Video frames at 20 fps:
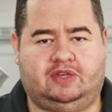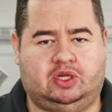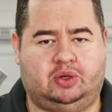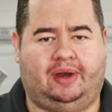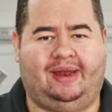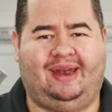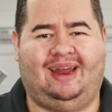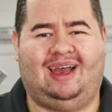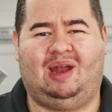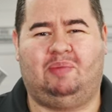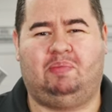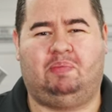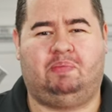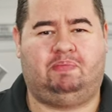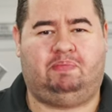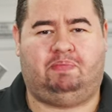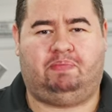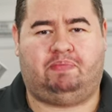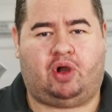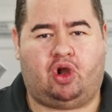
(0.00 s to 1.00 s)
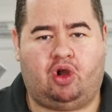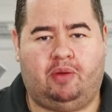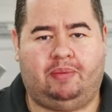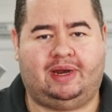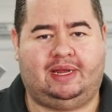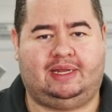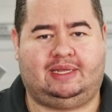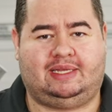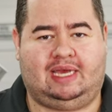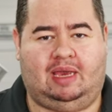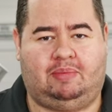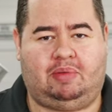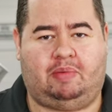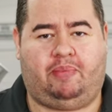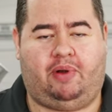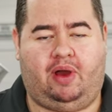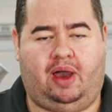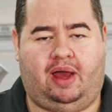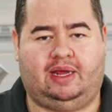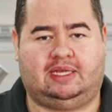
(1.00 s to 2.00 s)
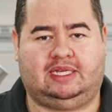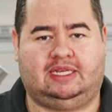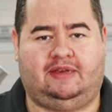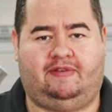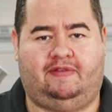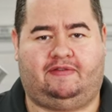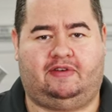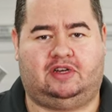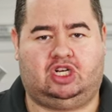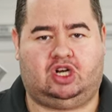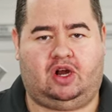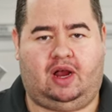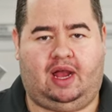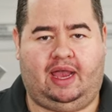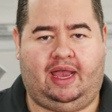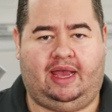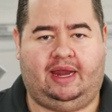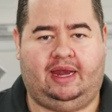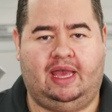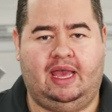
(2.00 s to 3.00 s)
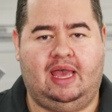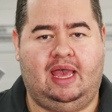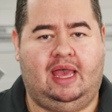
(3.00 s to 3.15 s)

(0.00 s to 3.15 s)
sort of non-permanent type of products I've ever tried